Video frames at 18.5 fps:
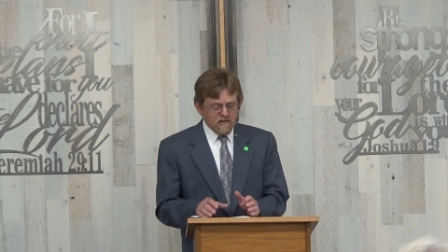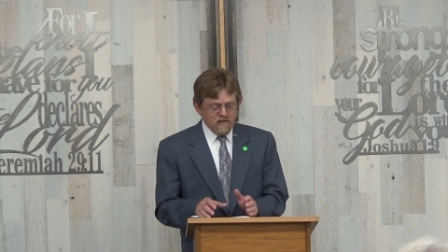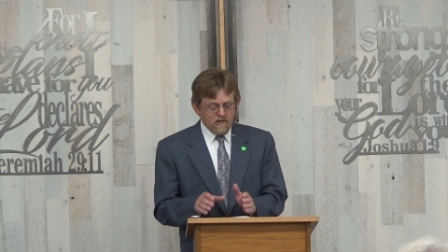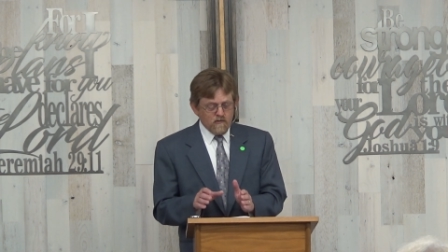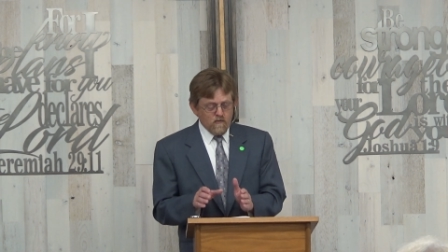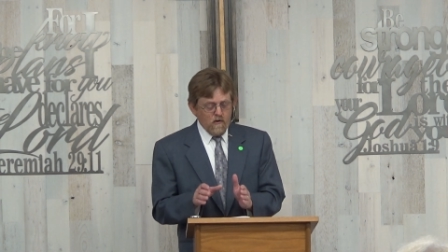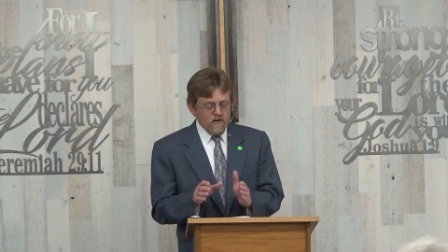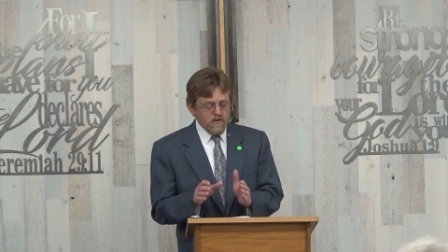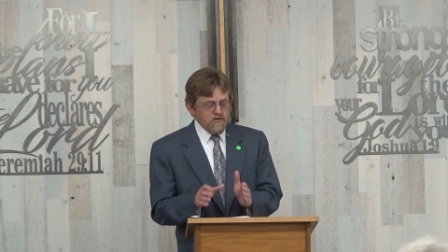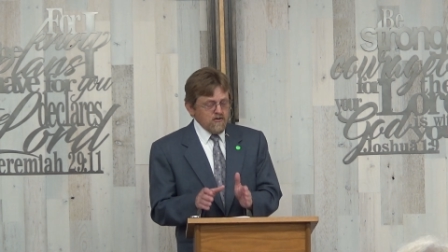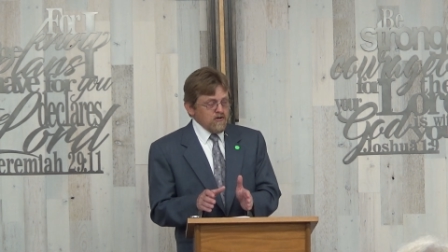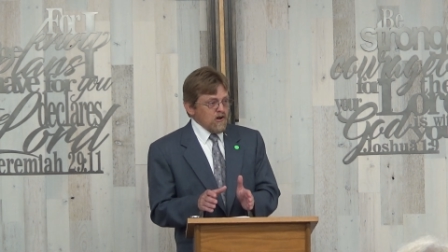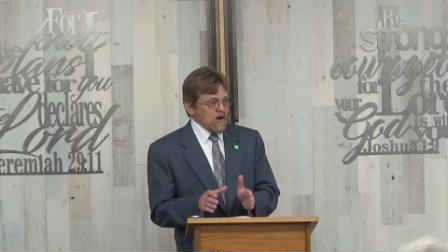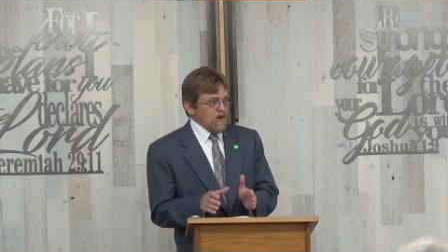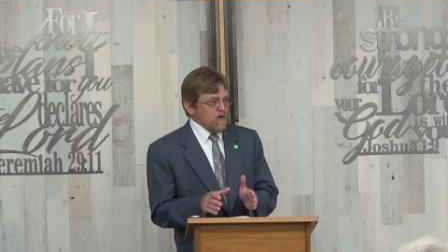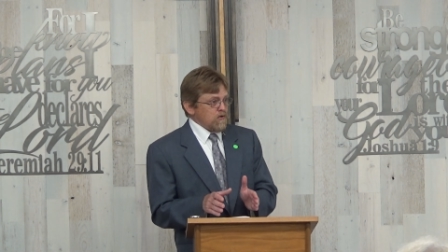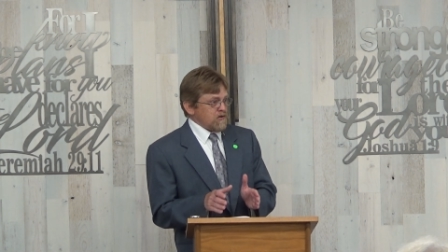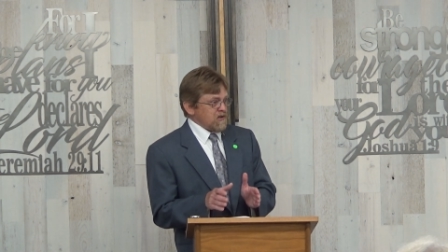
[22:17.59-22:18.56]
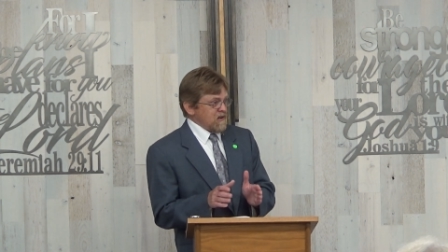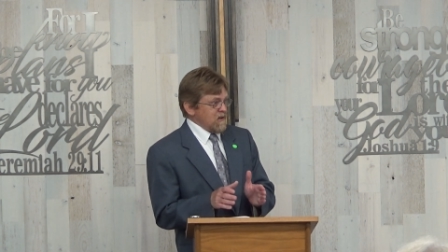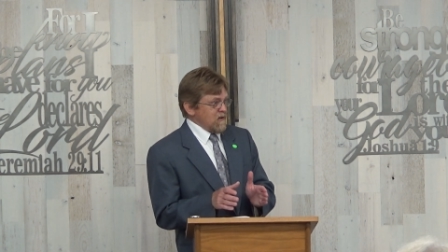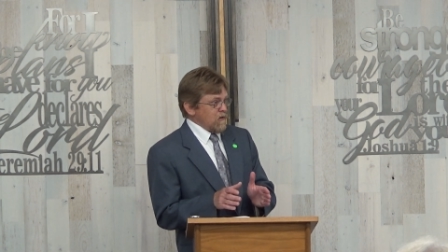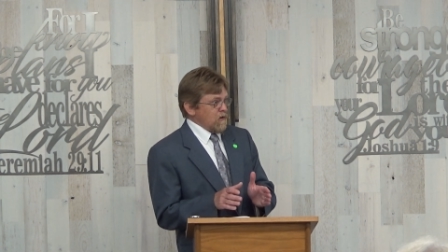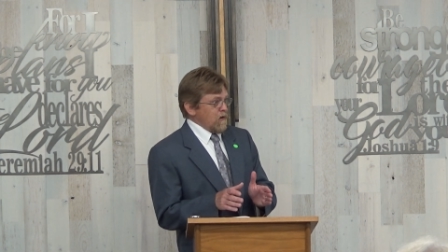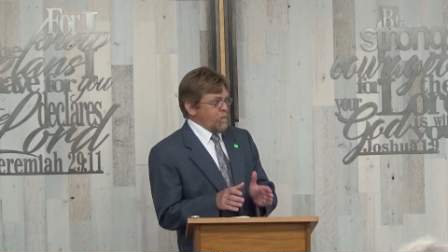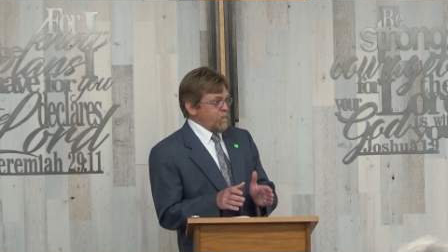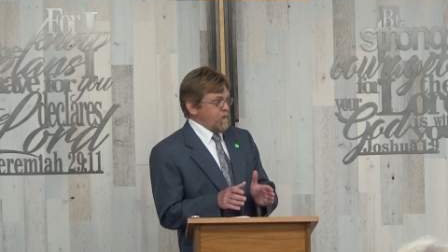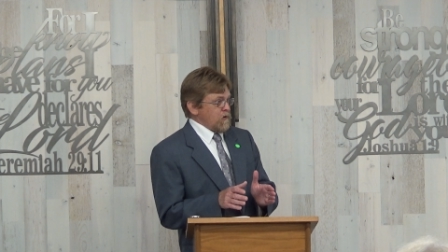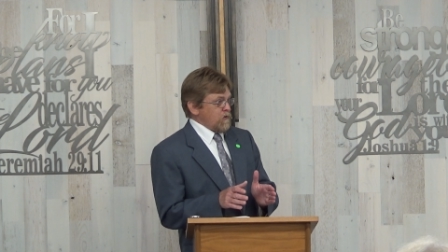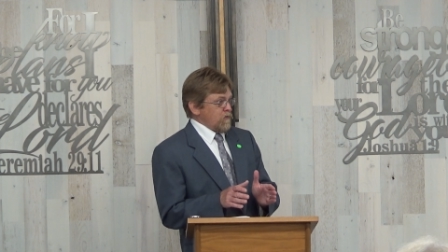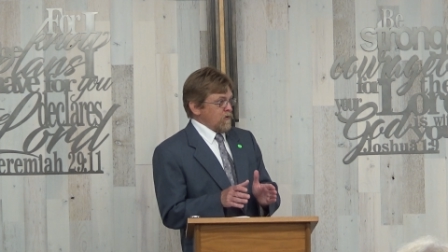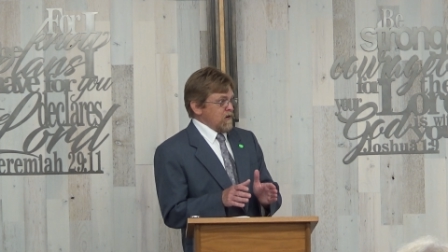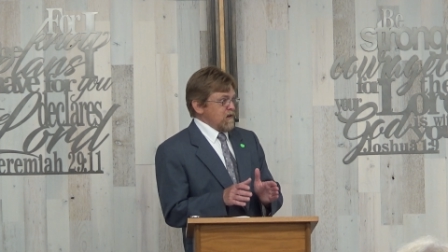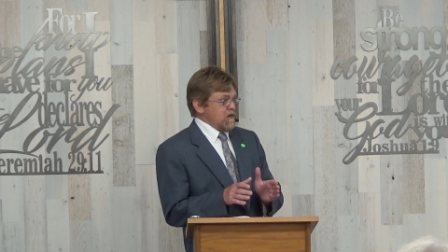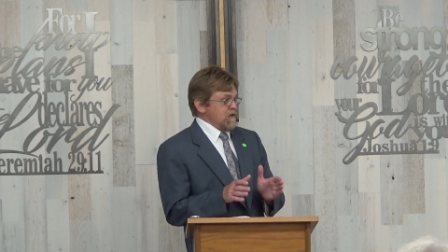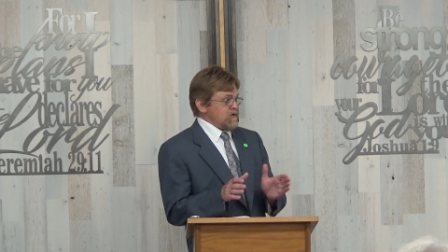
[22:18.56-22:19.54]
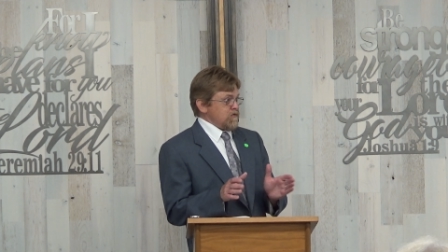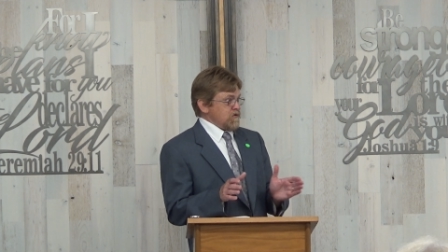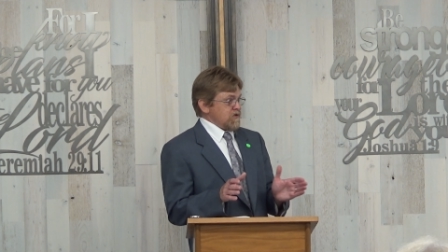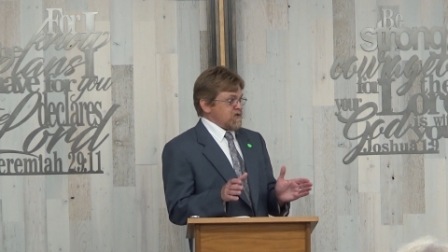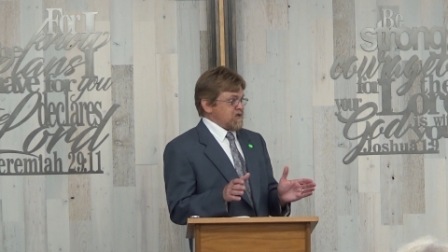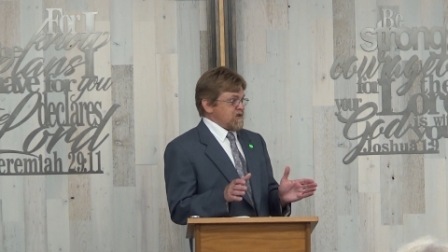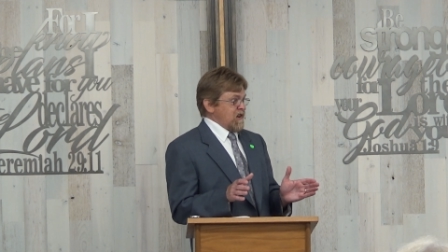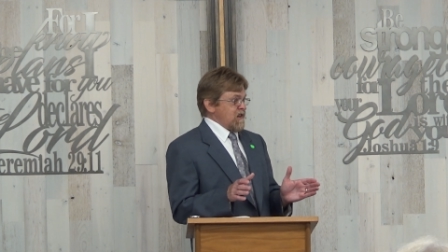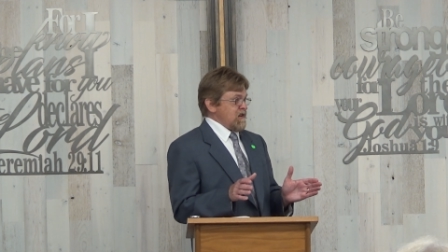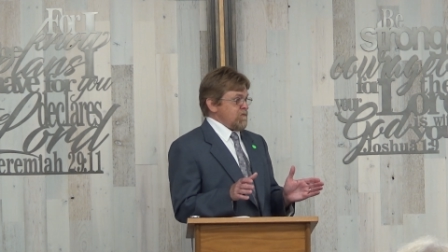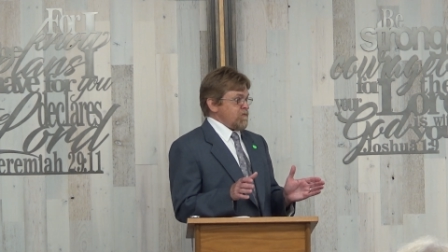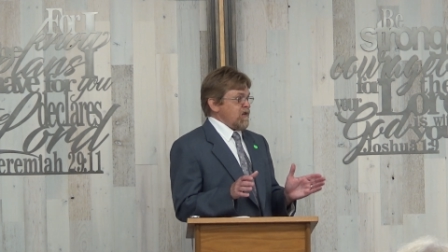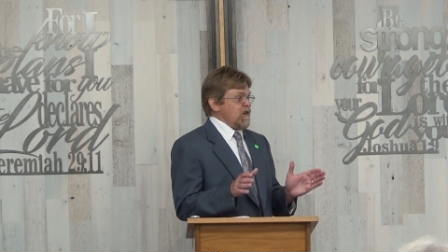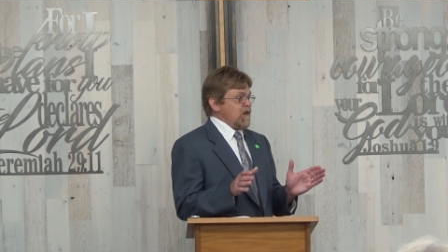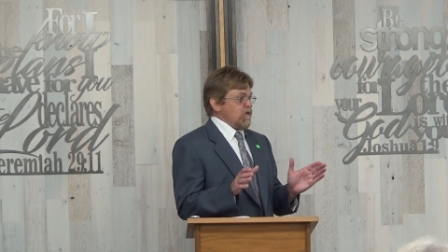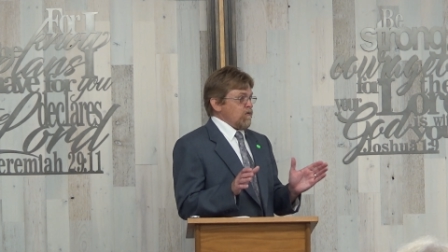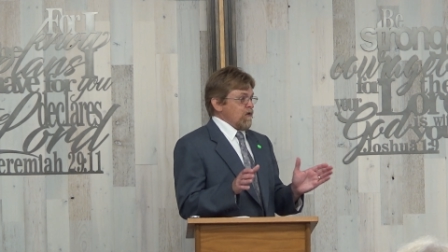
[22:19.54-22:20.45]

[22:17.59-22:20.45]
is where you go to get off the grid and to escape.